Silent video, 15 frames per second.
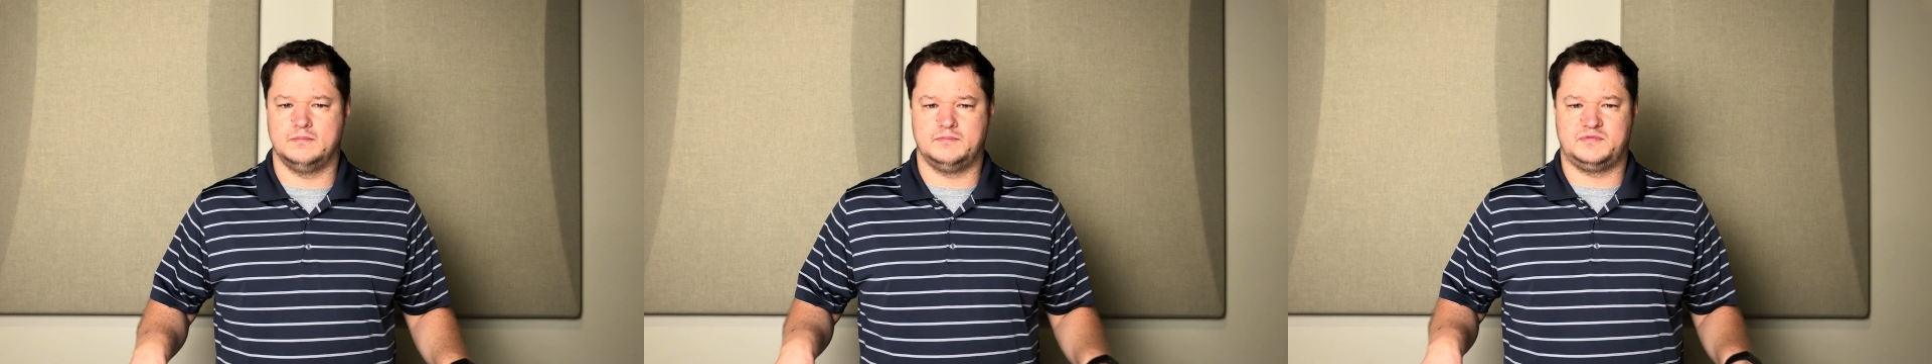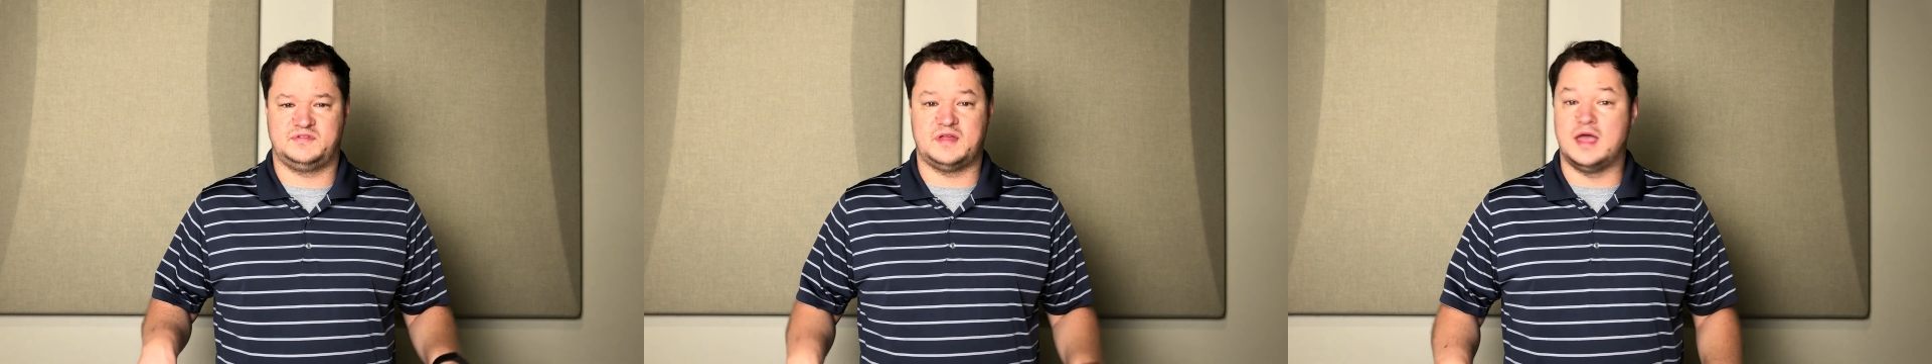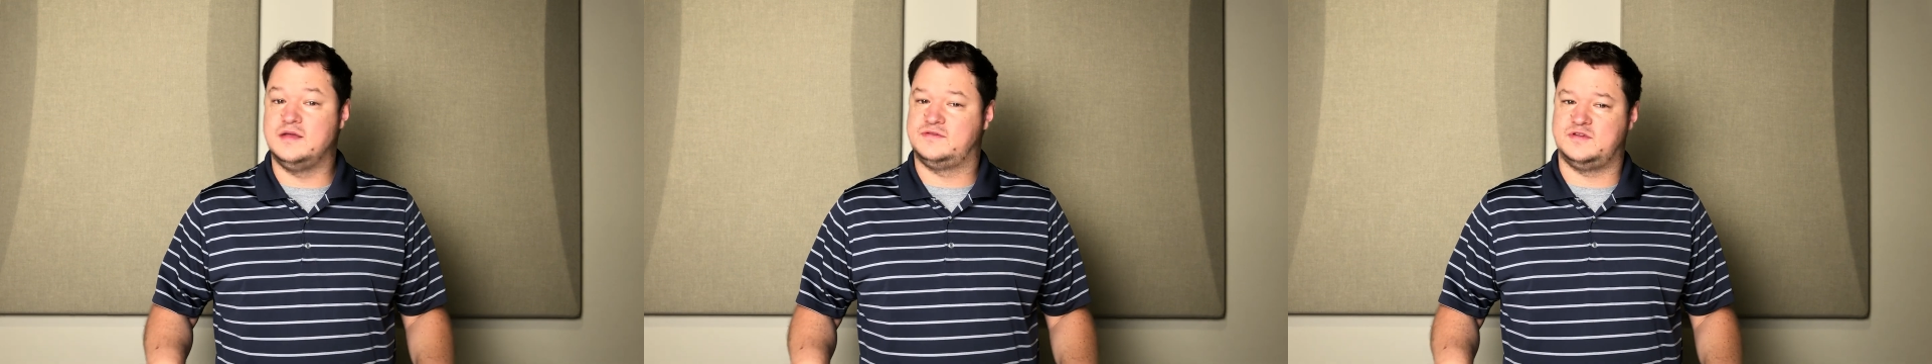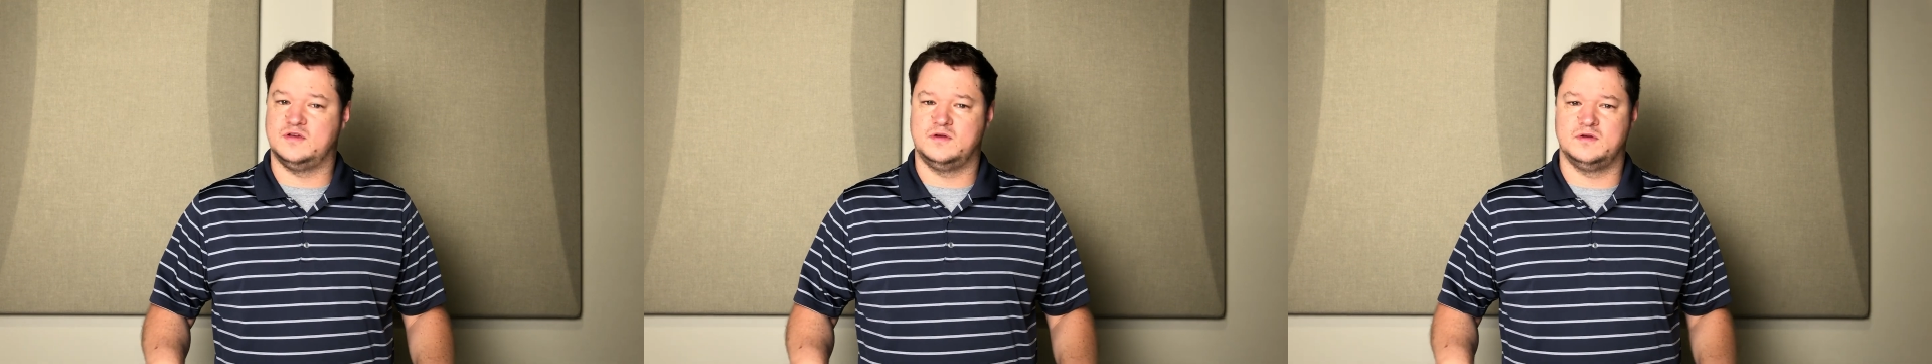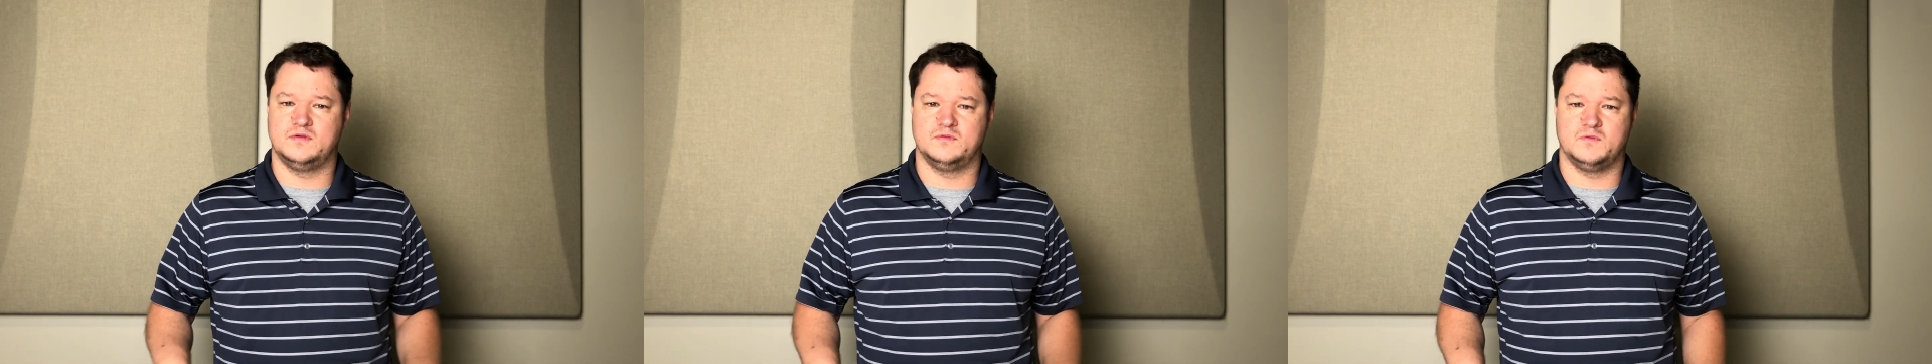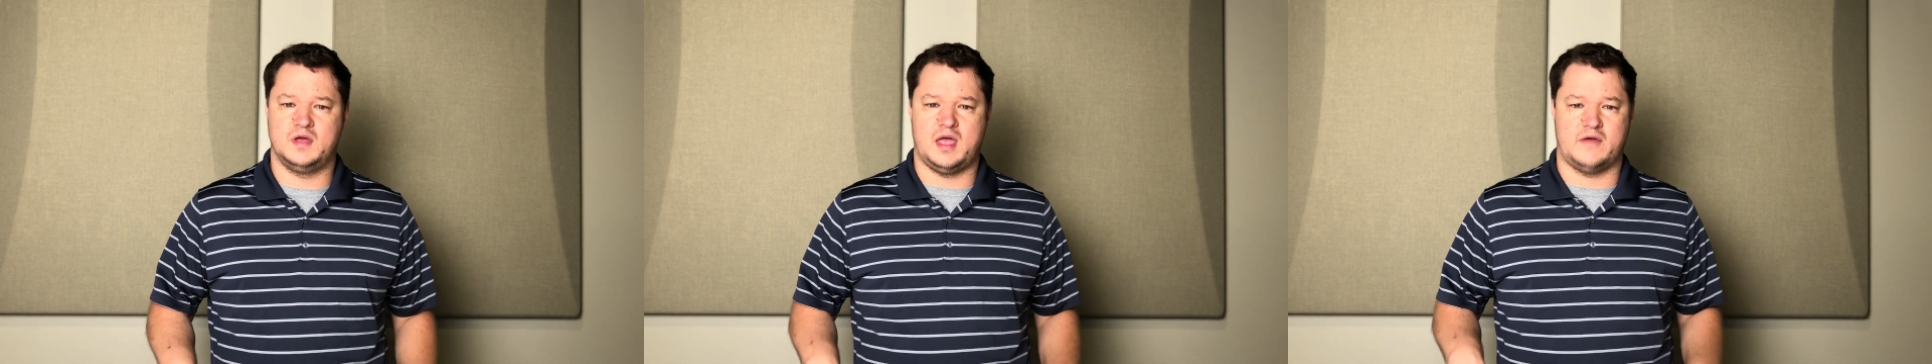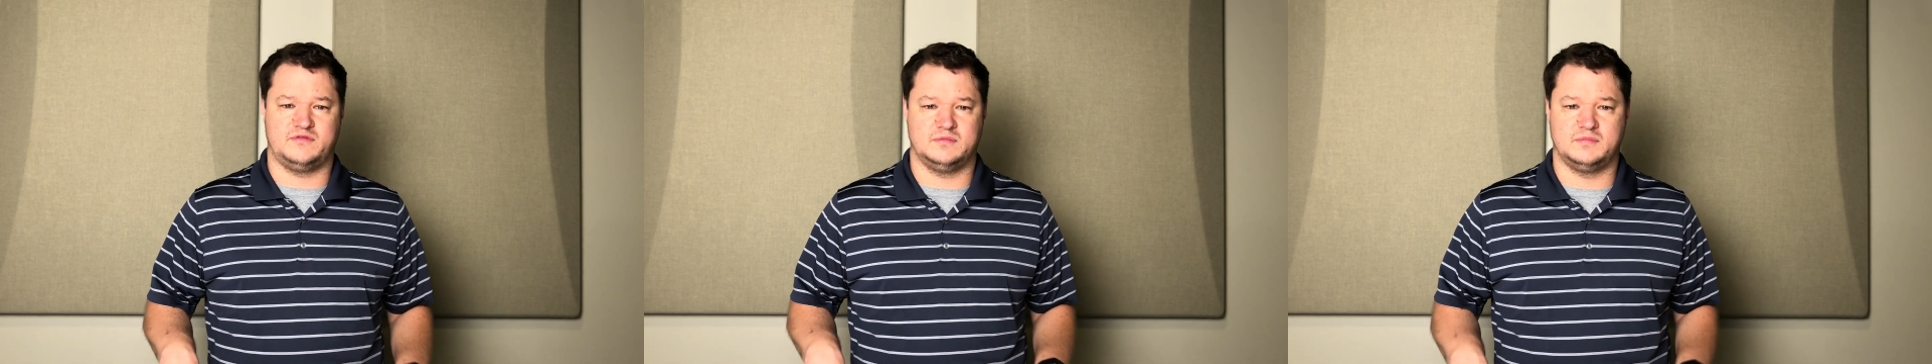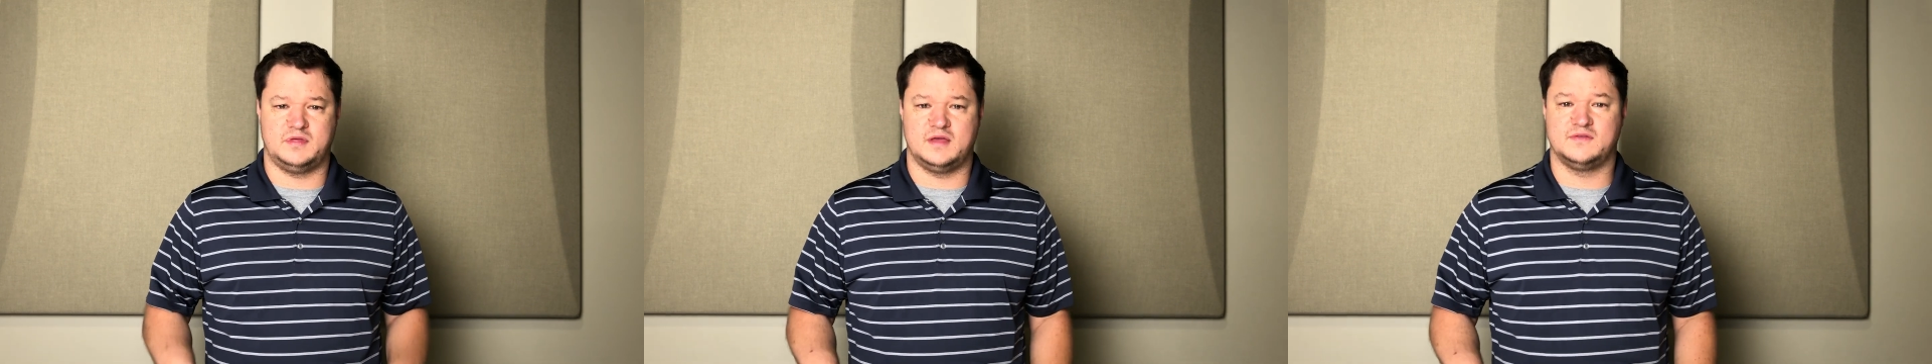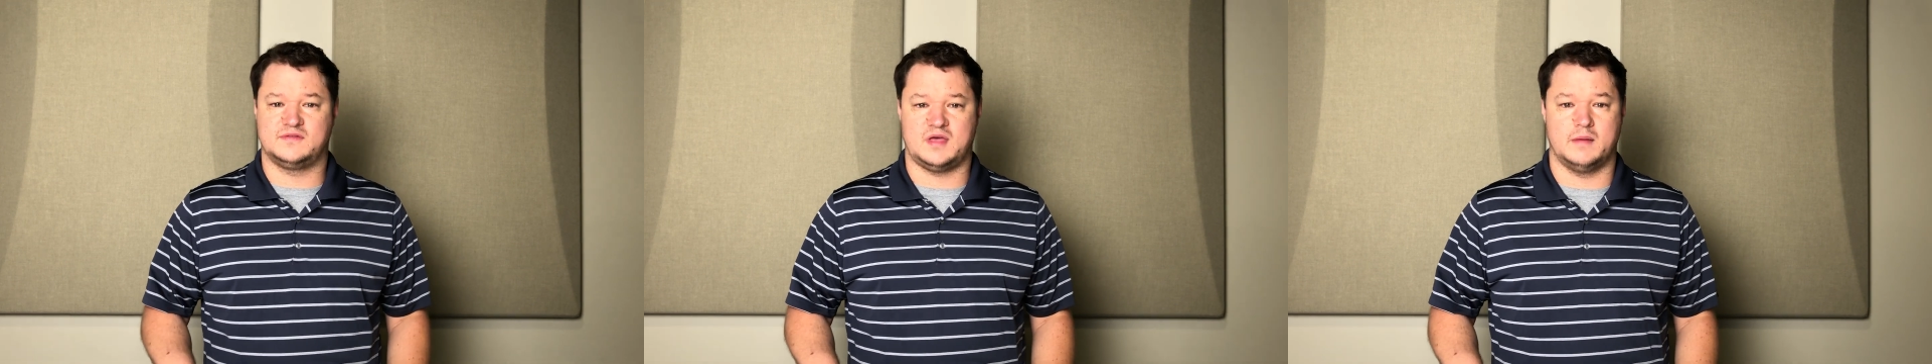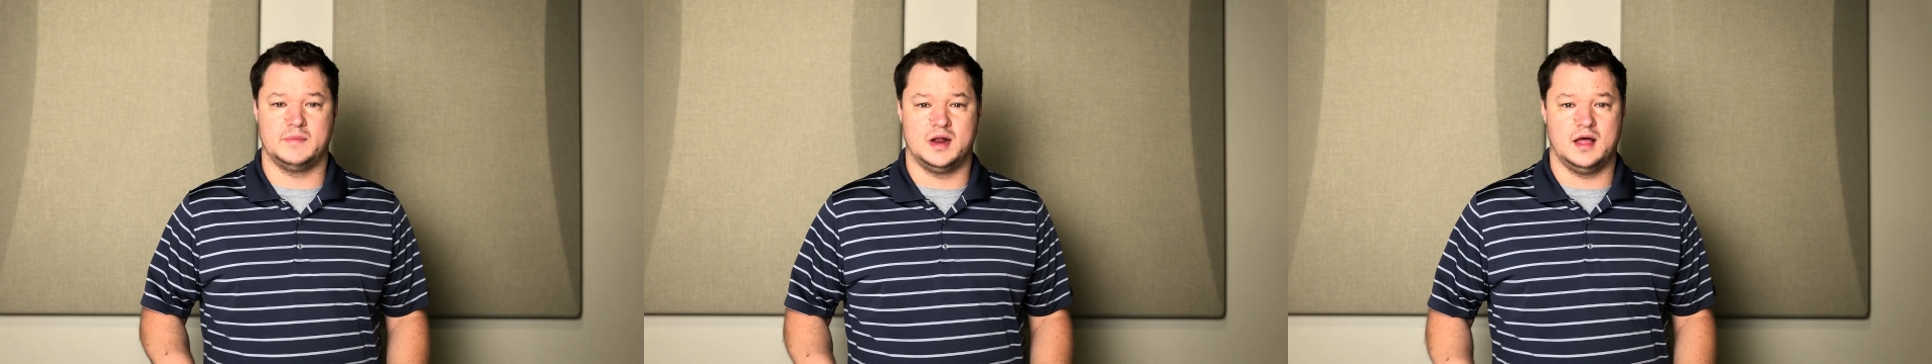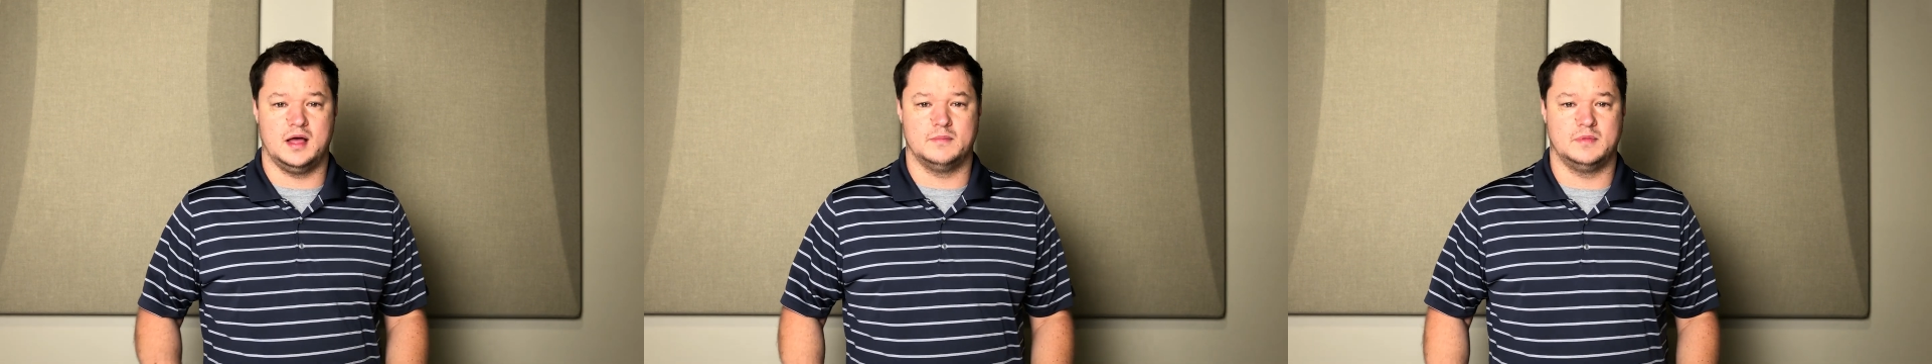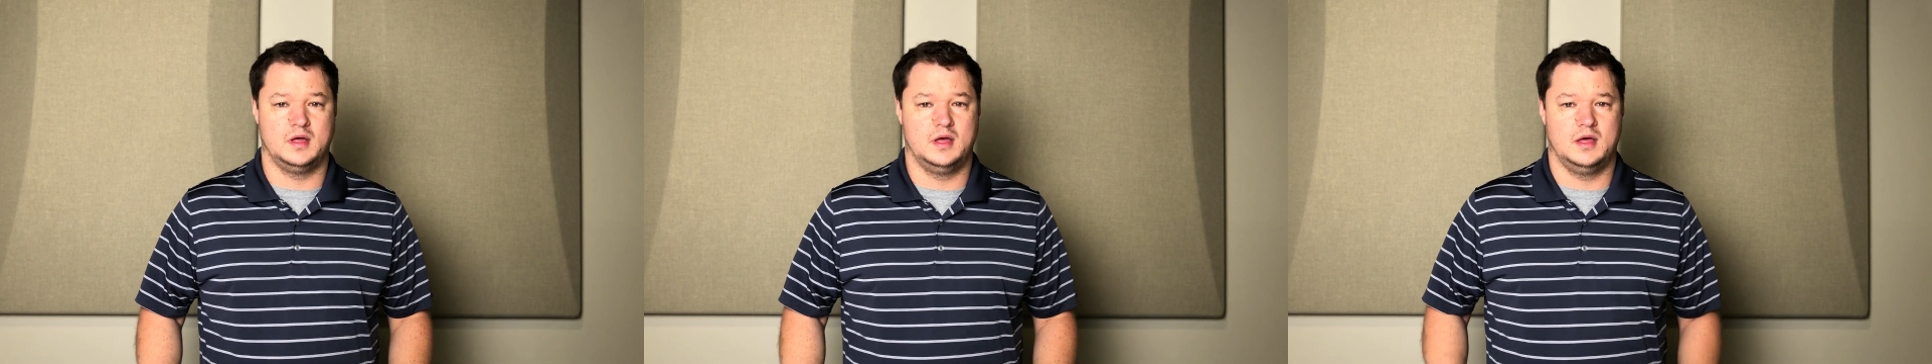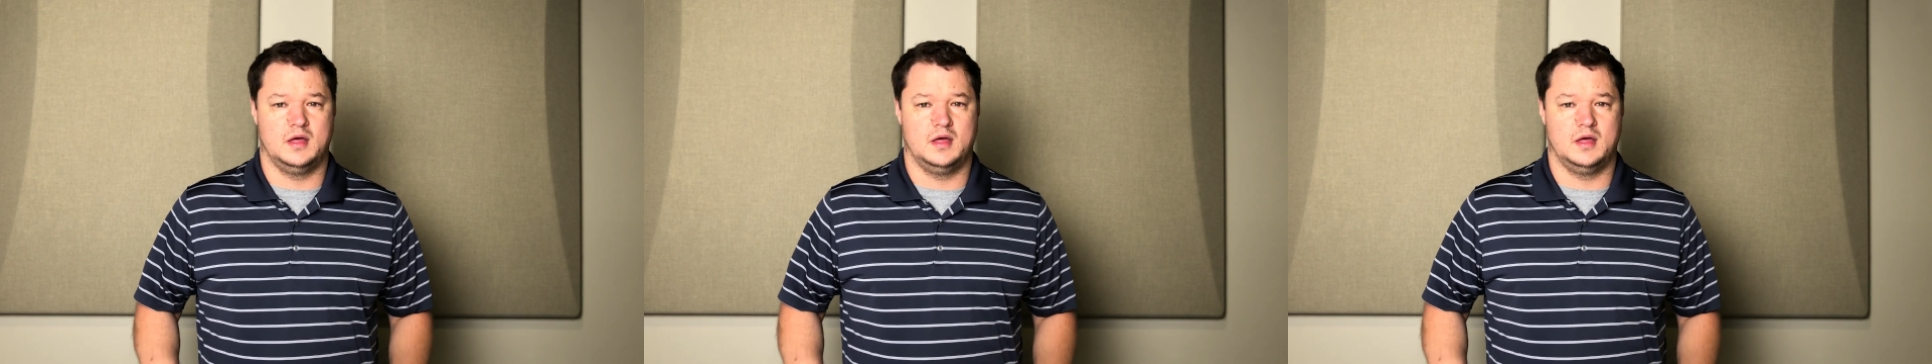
Stay tuned. We have some things coming up